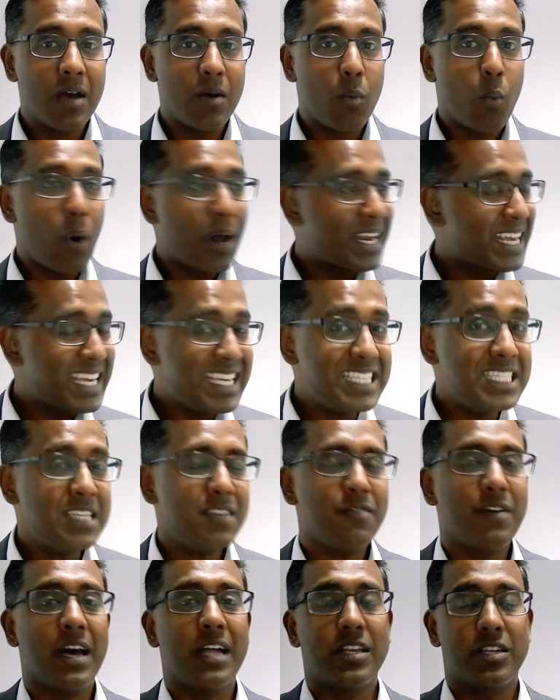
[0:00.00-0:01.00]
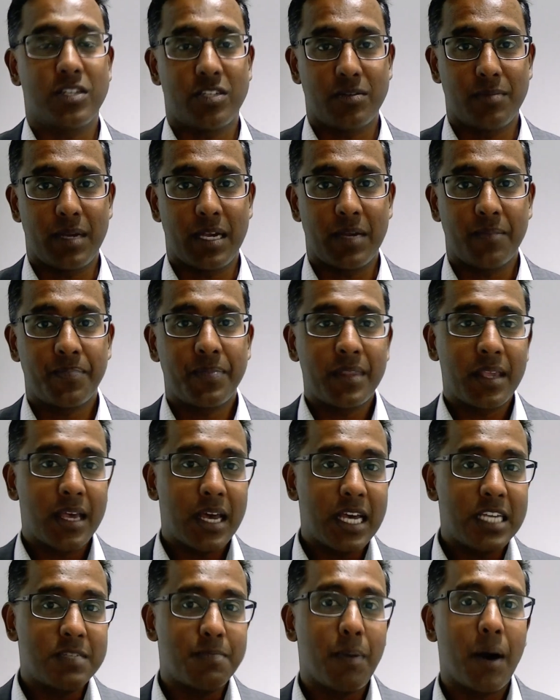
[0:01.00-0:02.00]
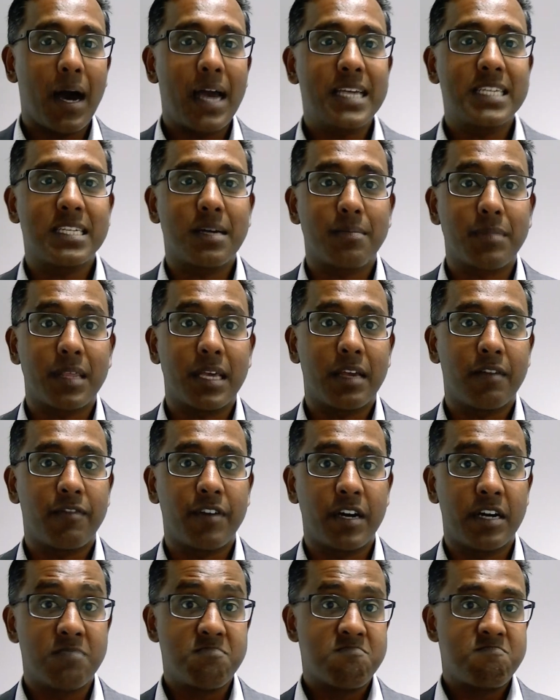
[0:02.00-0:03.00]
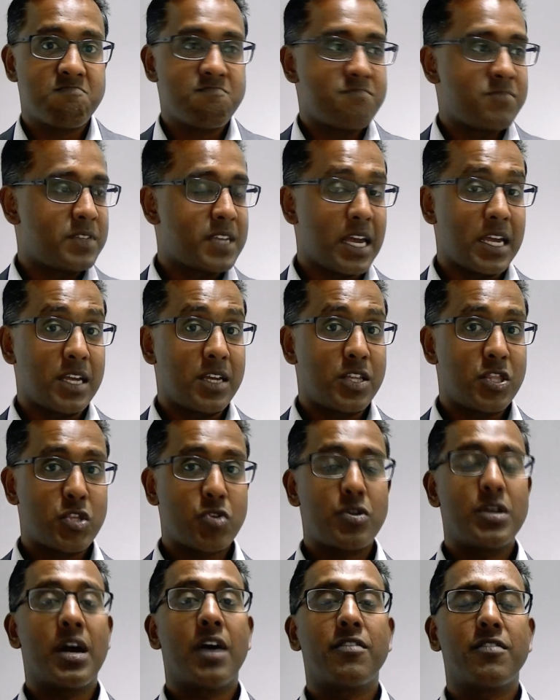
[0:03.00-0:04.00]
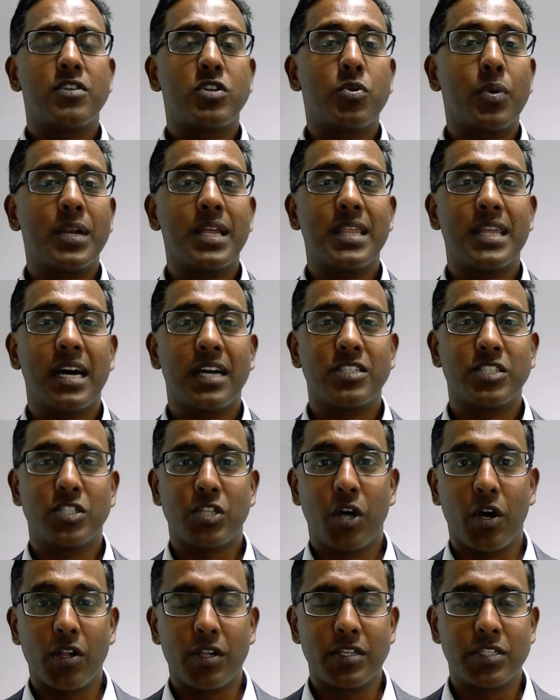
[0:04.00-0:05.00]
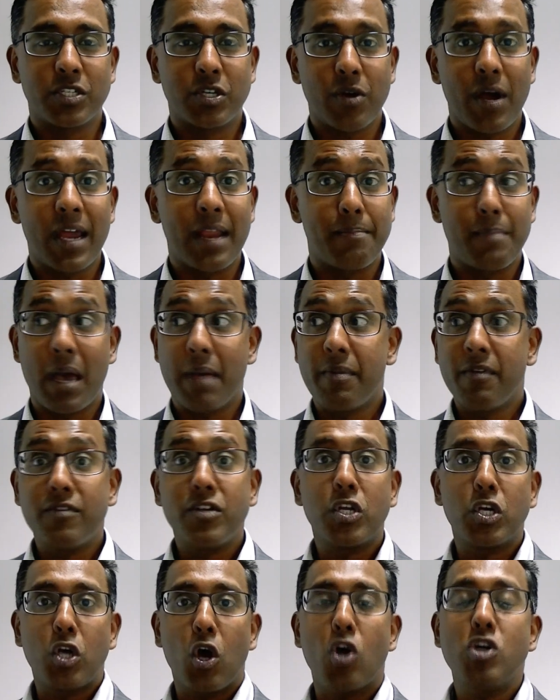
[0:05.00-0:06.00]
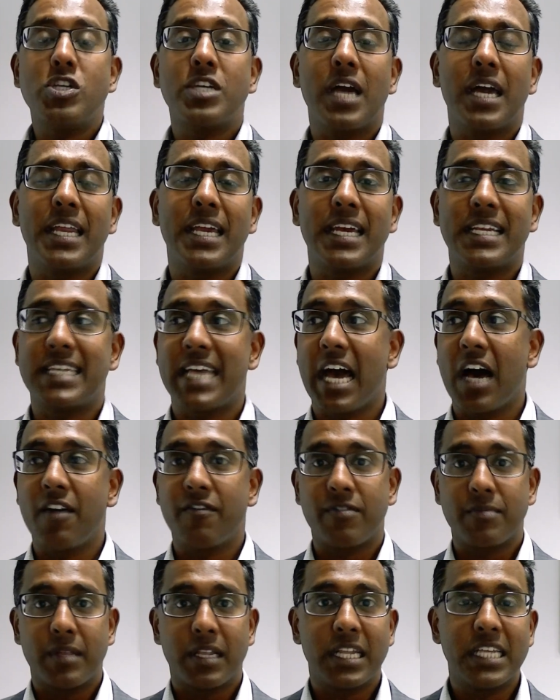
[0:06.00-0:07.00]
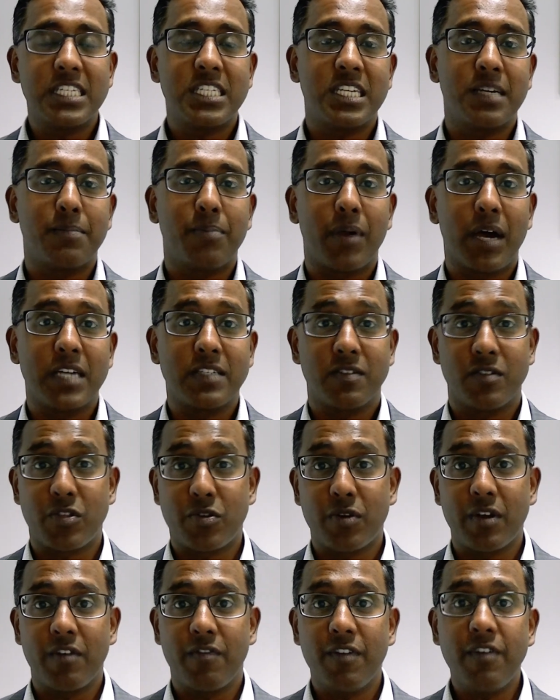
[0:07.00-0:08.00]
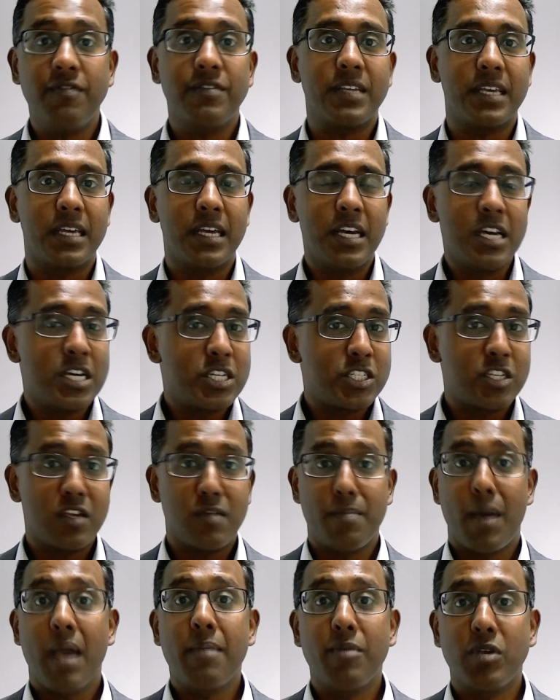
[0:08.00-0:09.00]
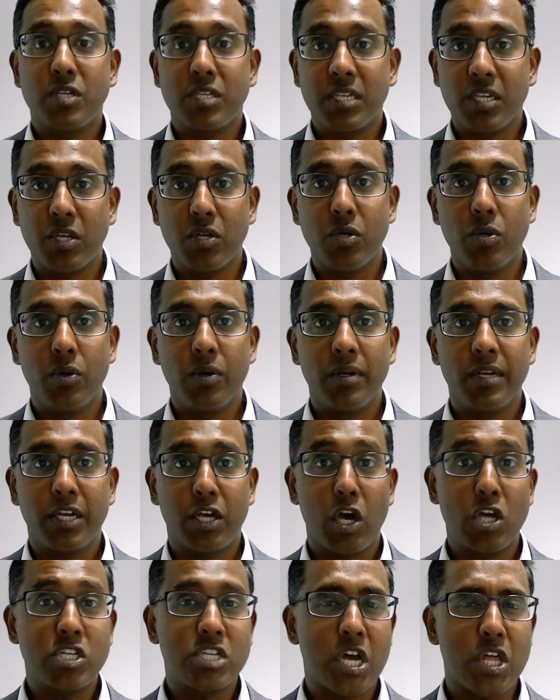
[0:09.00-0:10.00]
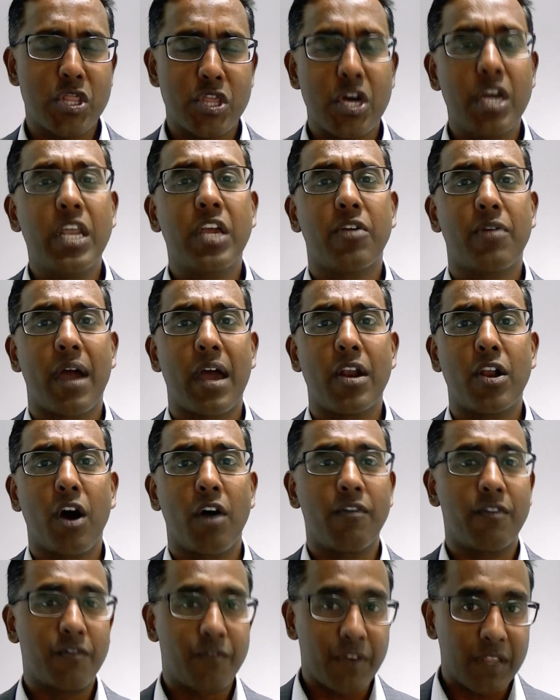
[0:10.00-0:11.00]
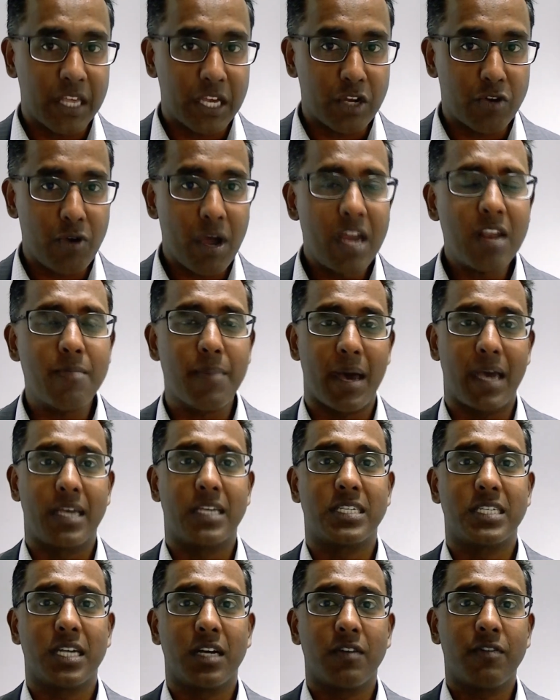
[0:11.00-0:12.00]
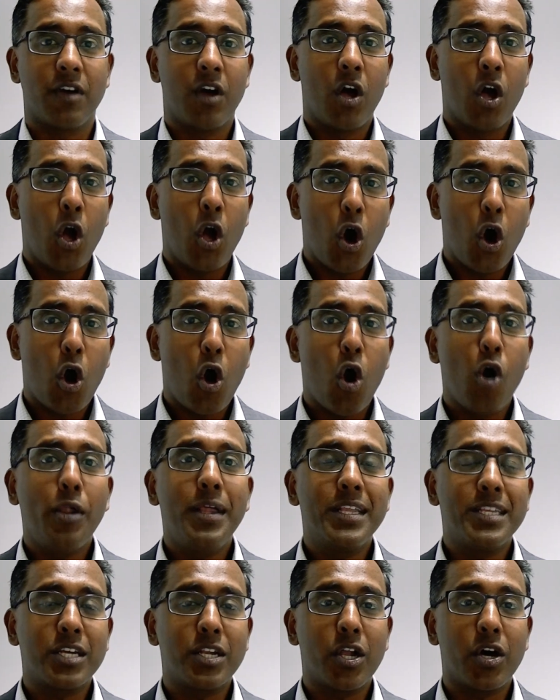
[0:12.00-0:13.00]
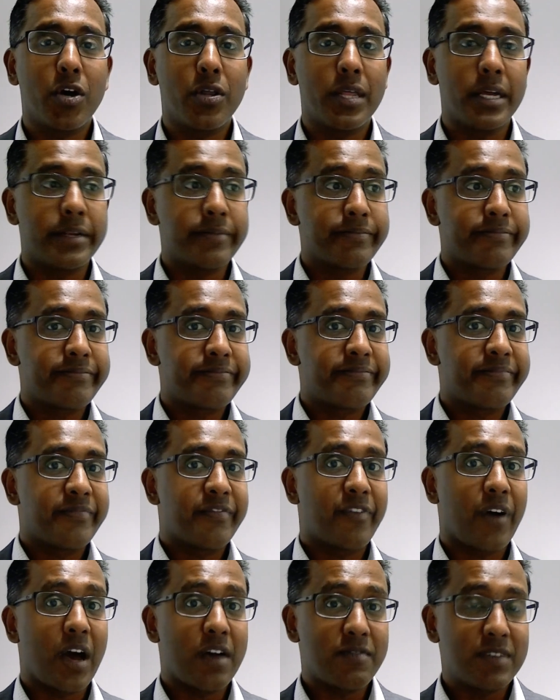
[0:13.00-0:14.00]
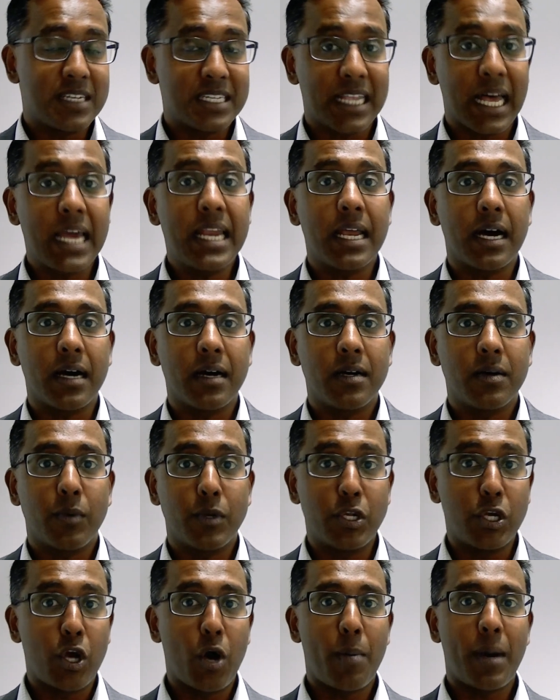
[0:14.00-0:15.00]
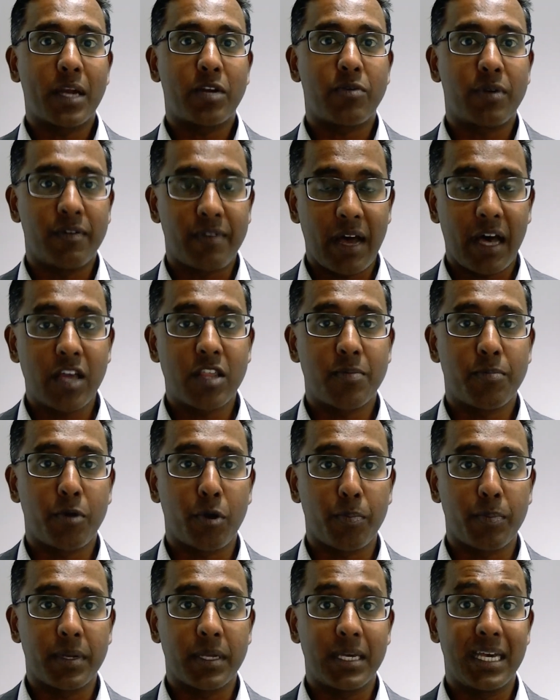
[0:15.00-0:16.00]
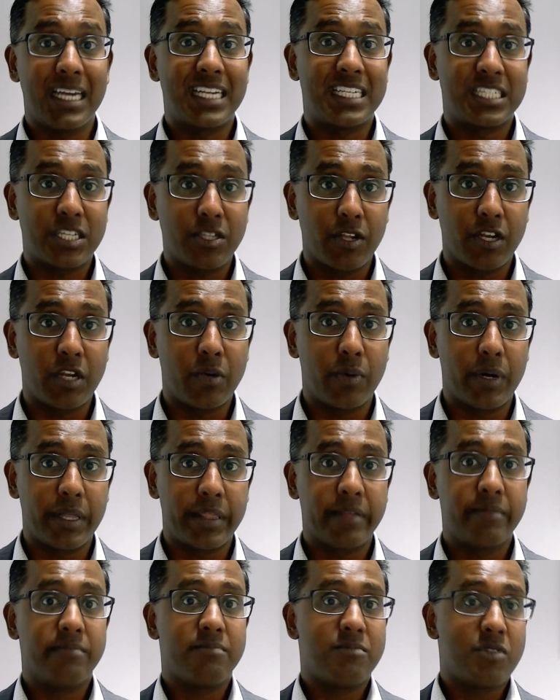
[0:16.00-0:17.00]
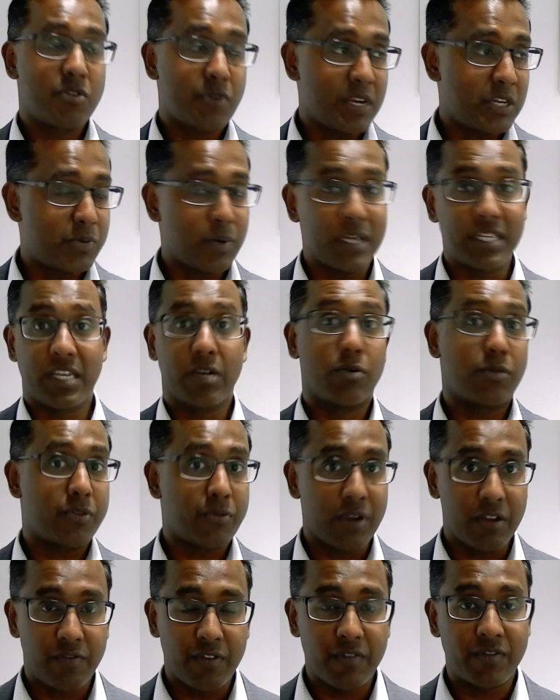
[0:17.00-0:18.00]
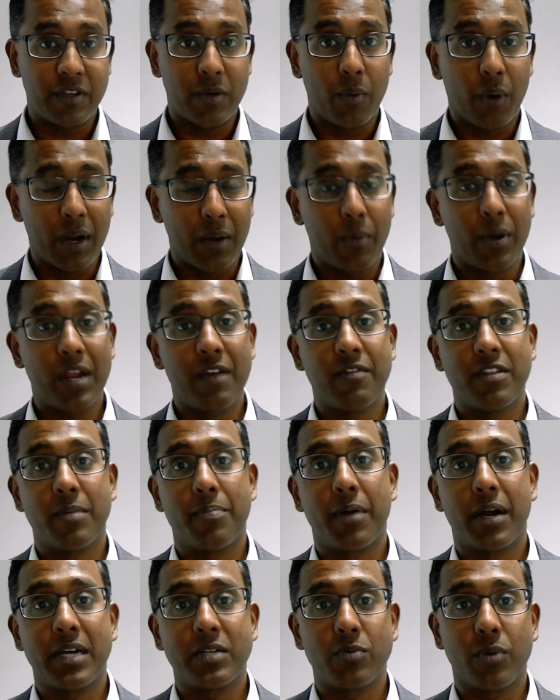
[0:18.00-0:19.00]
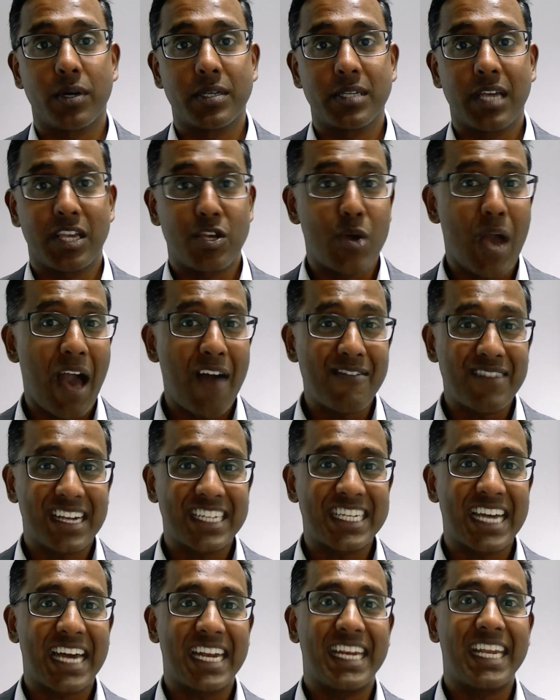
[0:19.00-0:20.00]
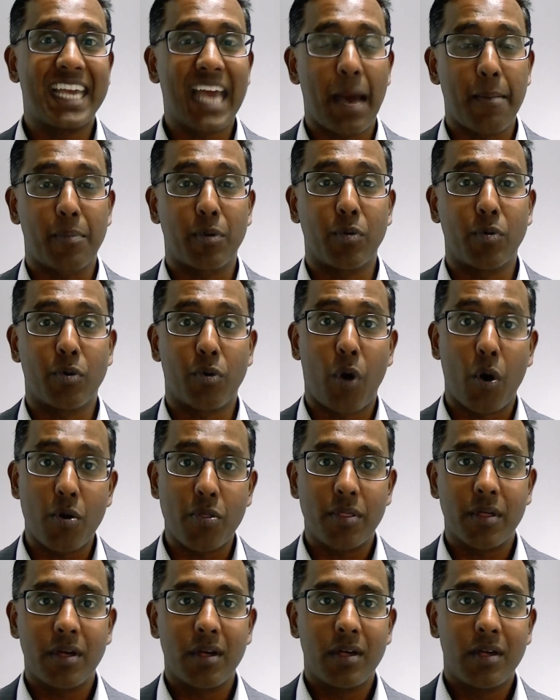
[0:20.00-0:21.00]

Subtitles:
What isn't value to me is buying something for, say, $320,000. Great, maybe even negotiating it down from the listing price at $350,000. So you negotiate 30 grand off and feeling great about yourself, only to know that 5 years later, when you go back to revalue the property, it's still only worth $320,000 or $350,000, whatever the price was. You haven't actually had any capital growth.